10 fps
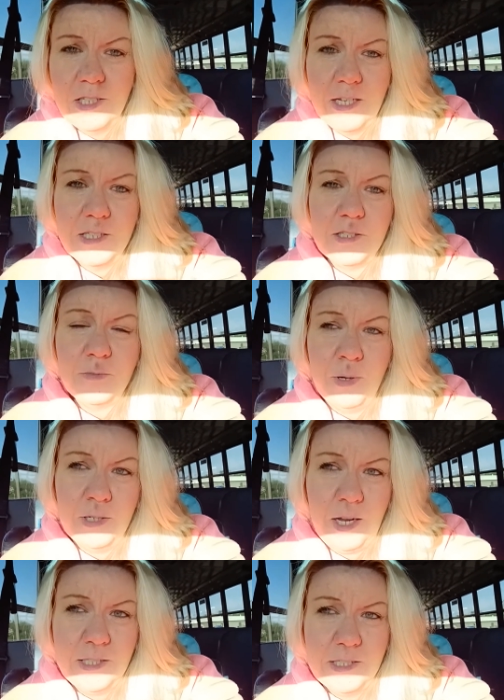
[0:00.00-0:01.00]
I just want
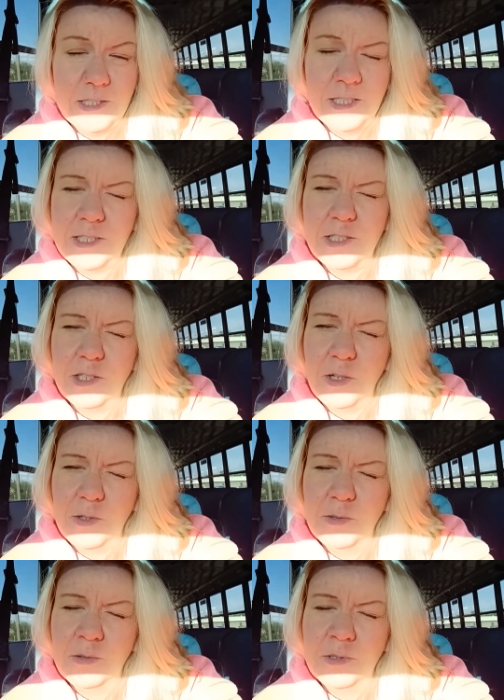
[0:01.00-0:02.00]
to, I just need to
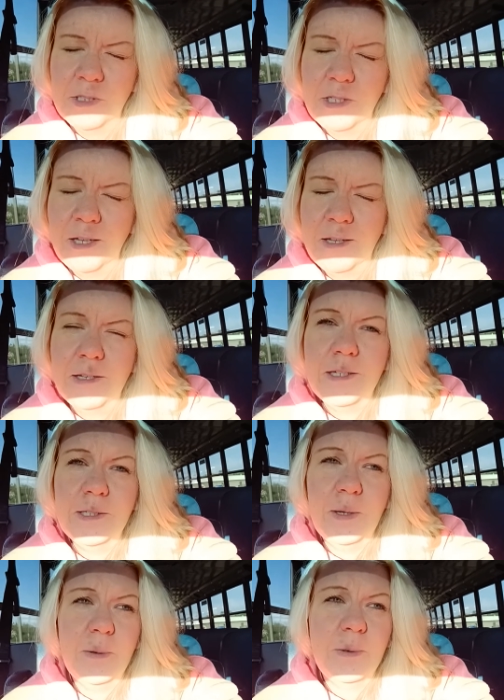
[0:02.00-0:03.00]
know, you
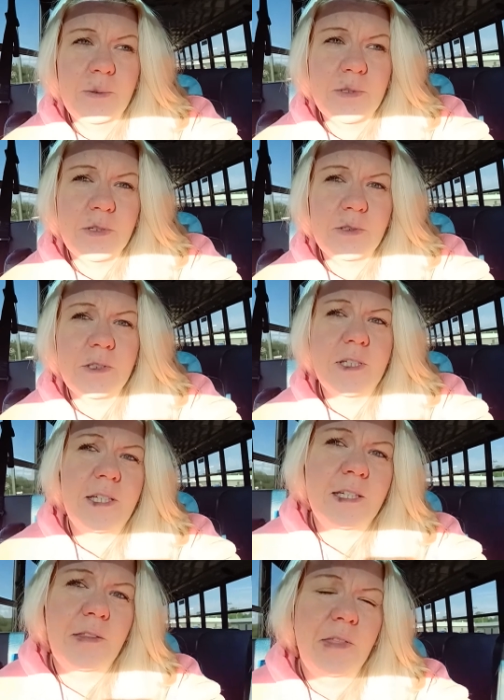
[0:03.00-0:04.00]
know, certain
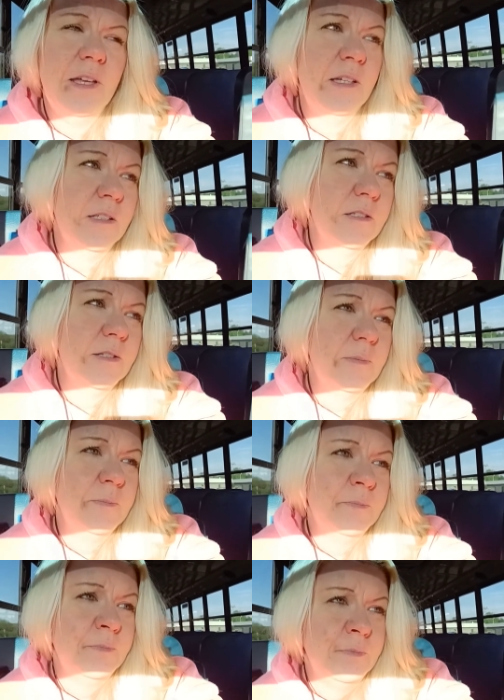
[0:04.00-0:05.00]
key things.
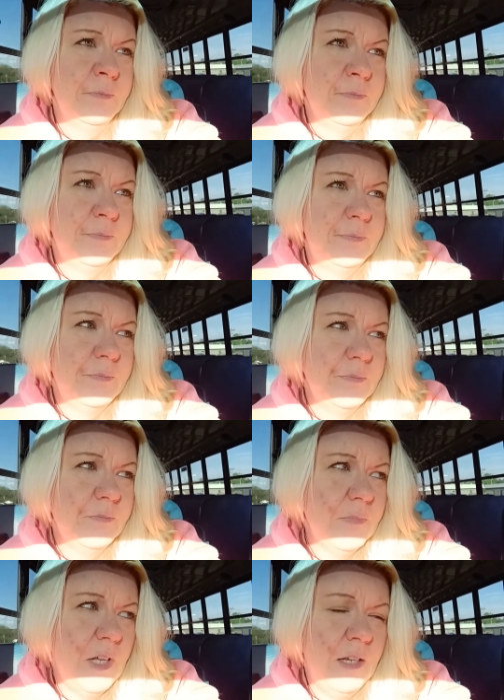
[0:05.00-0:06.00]

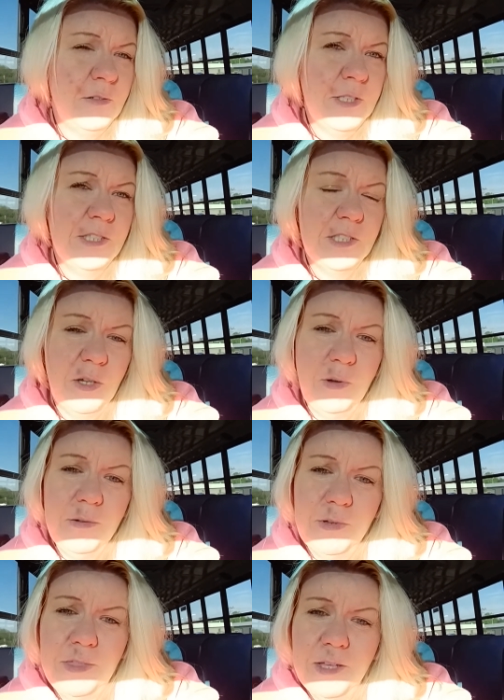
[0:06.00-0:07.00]
I don't need to know
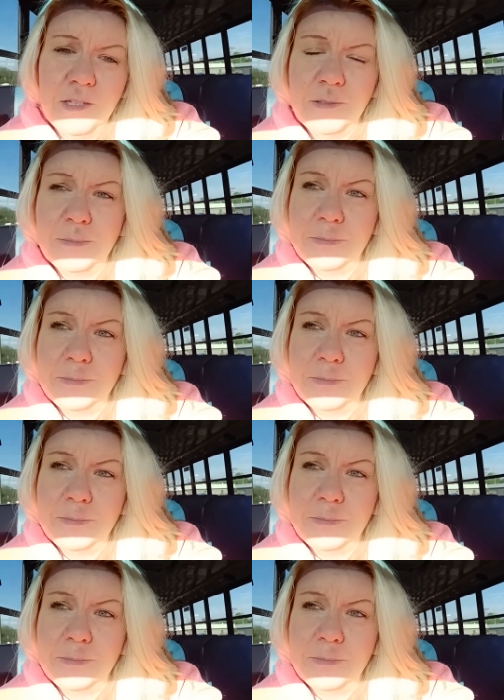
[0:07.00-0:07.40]
everything.